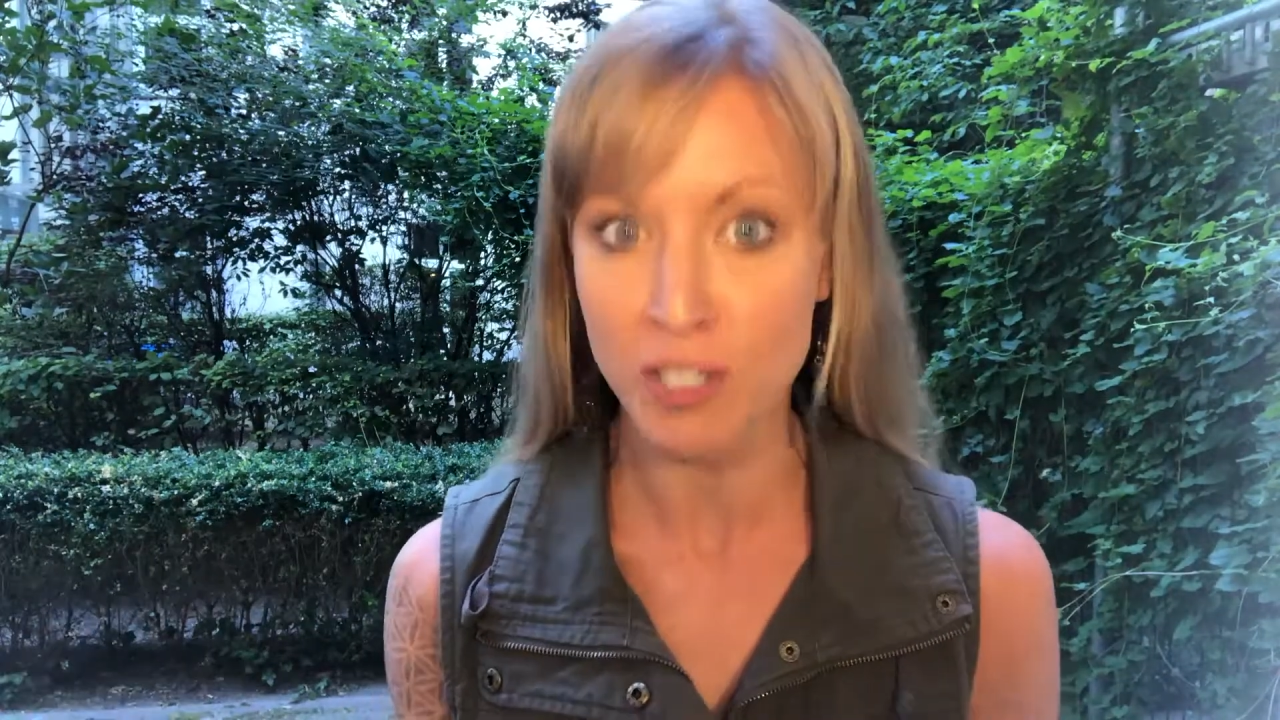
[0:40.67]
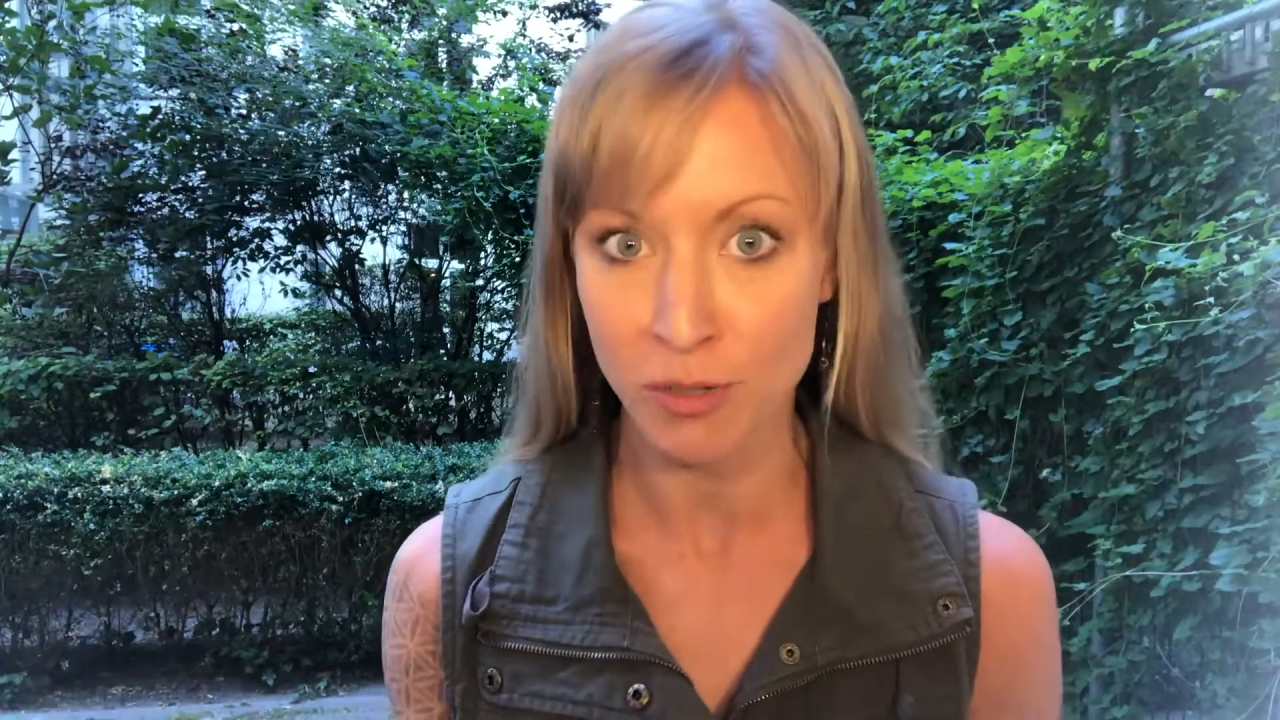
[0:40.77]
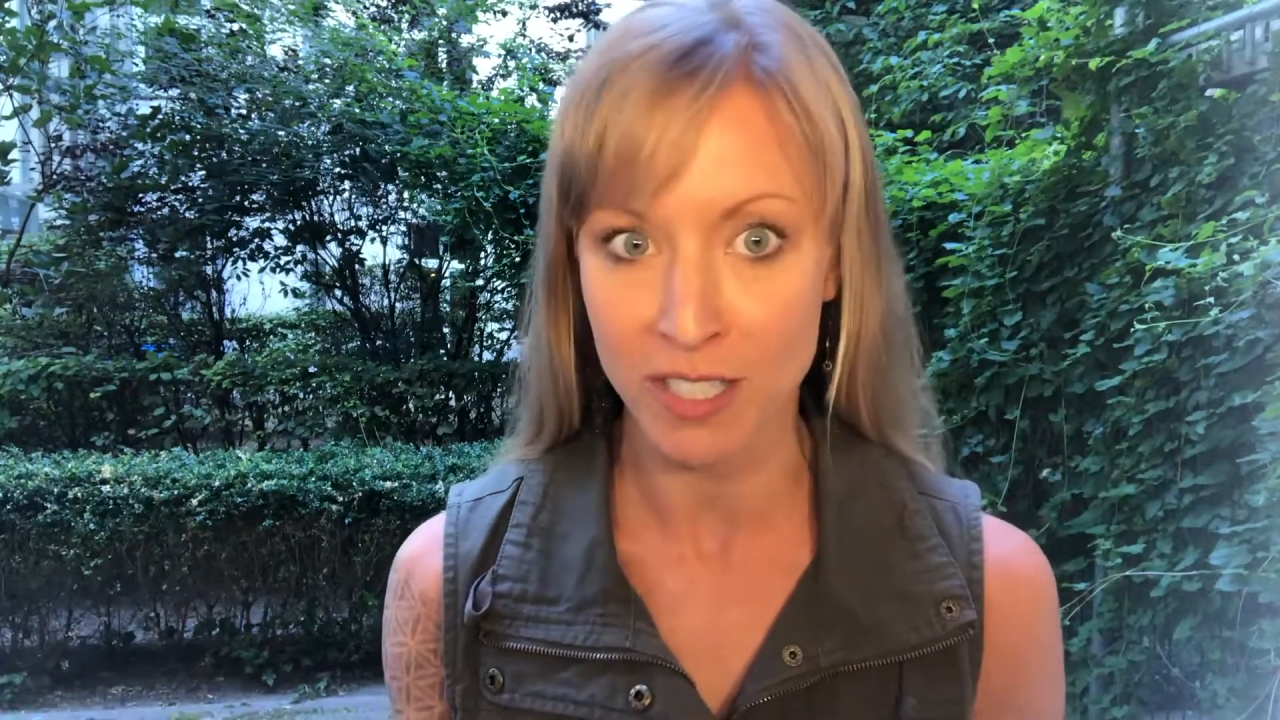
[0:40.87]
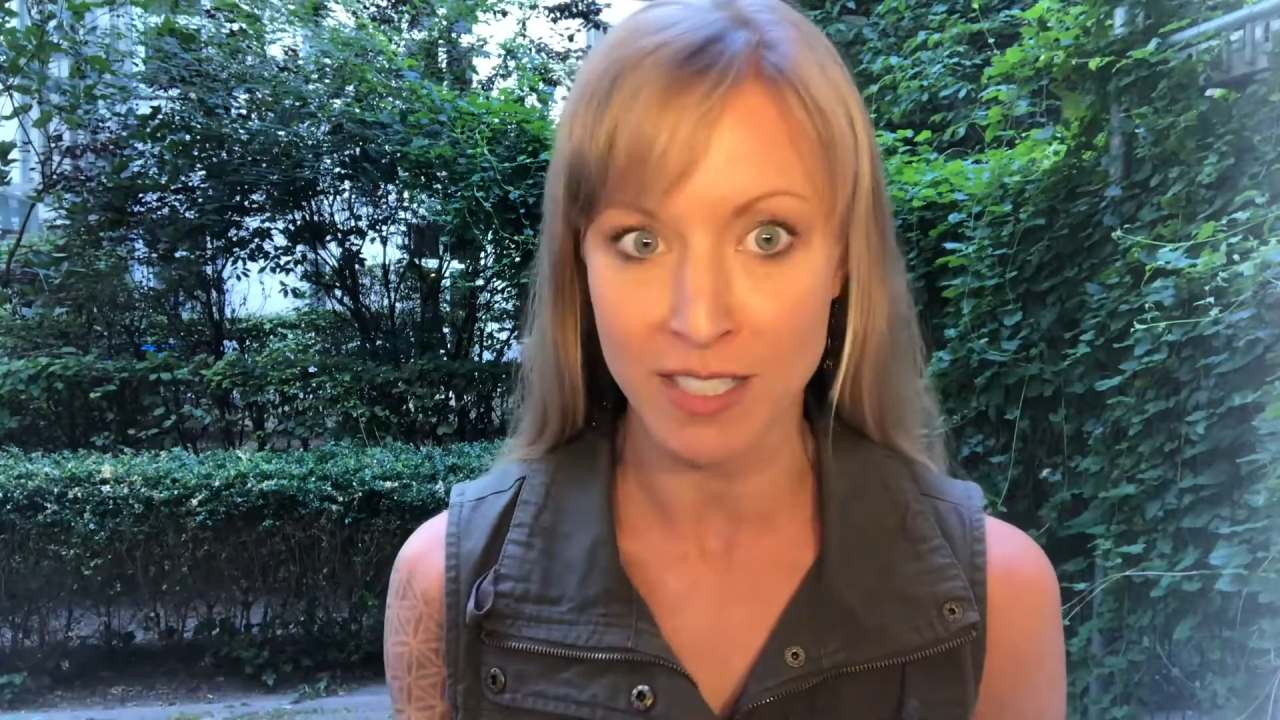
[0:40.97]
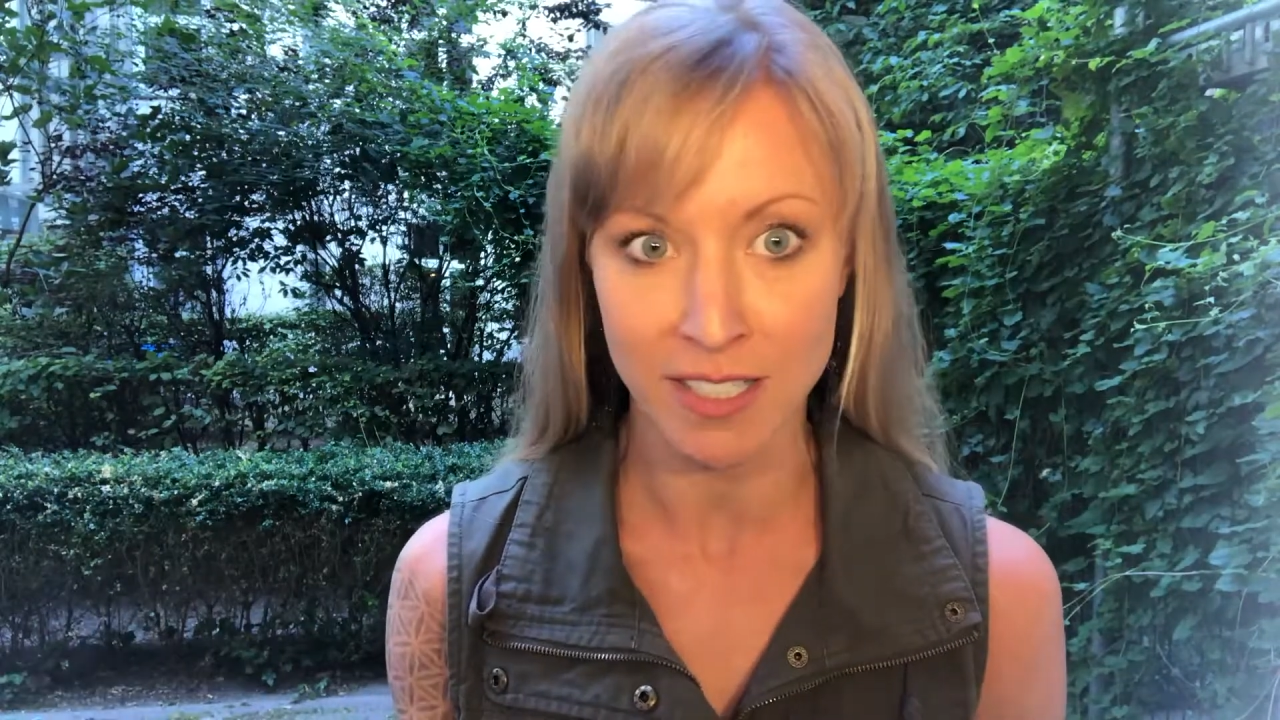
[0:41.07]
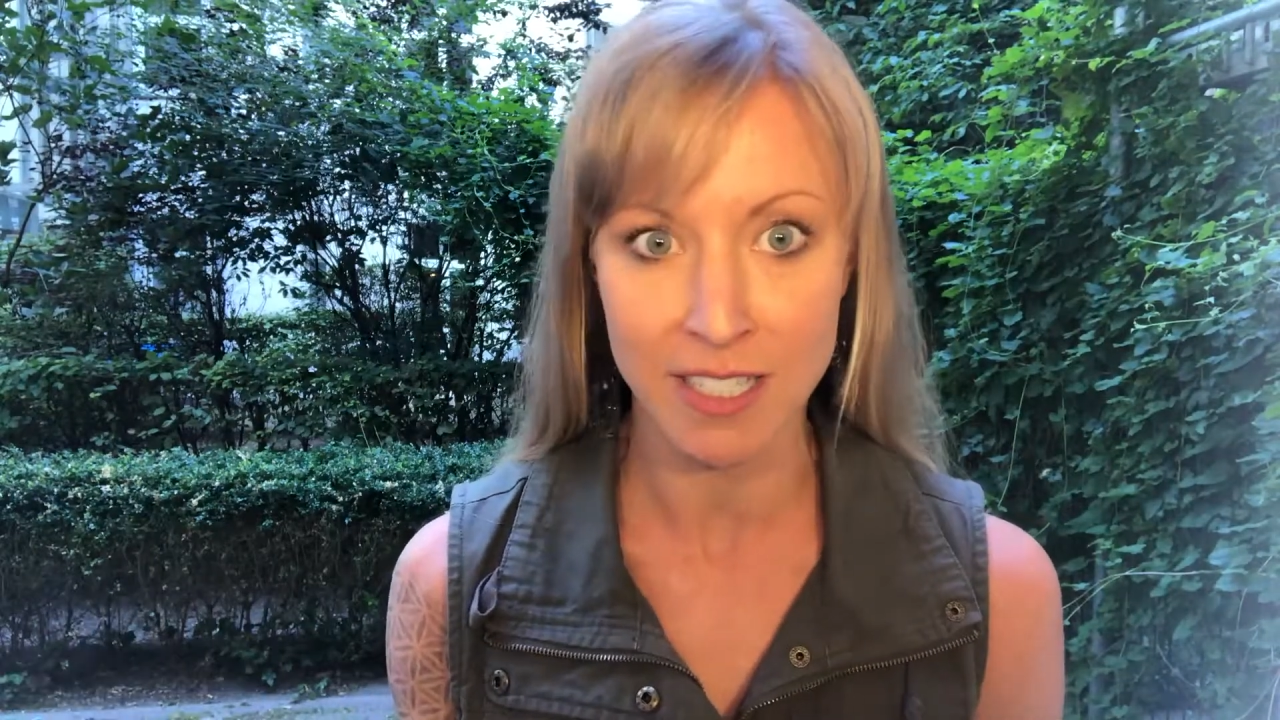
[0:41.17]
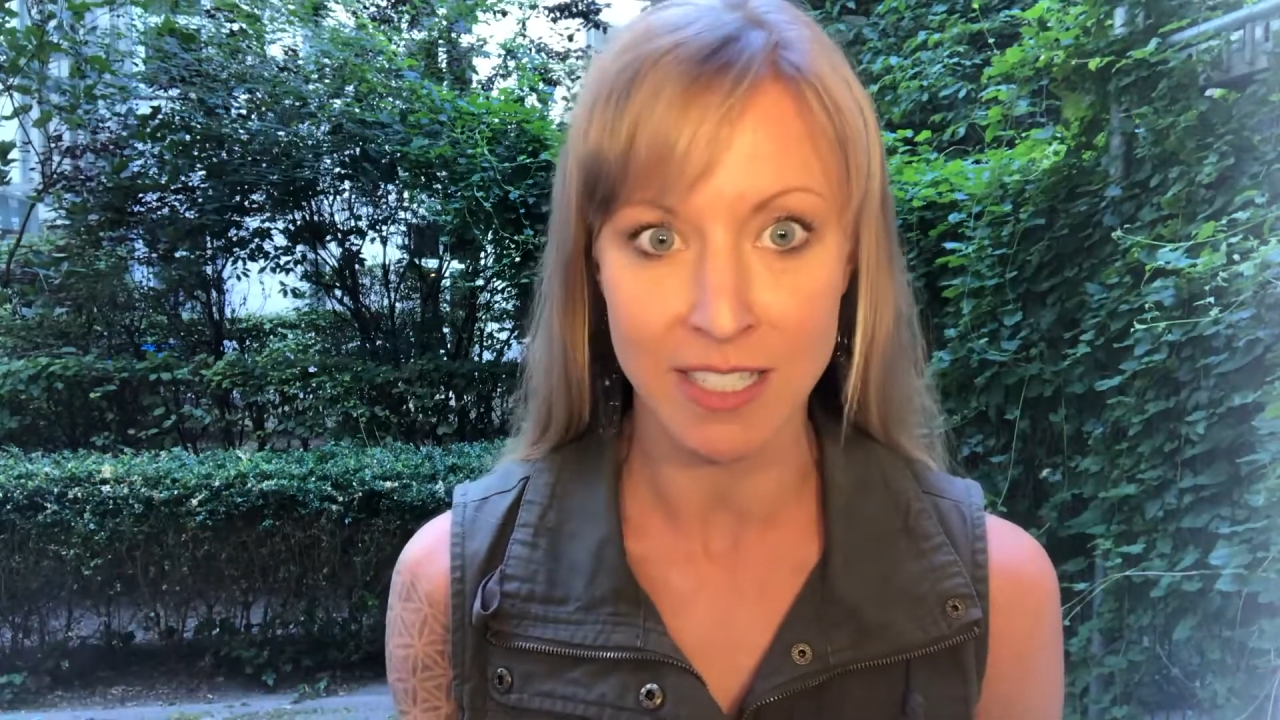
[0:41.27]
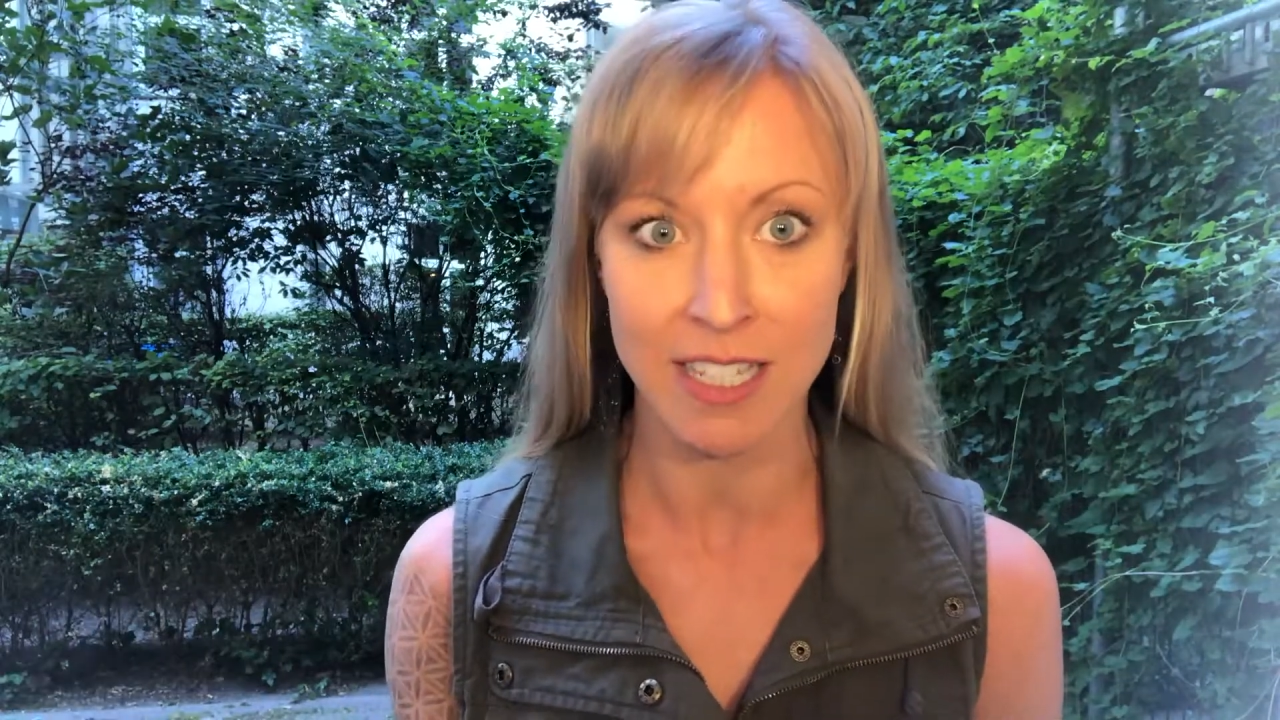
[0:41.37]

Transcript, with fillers: choices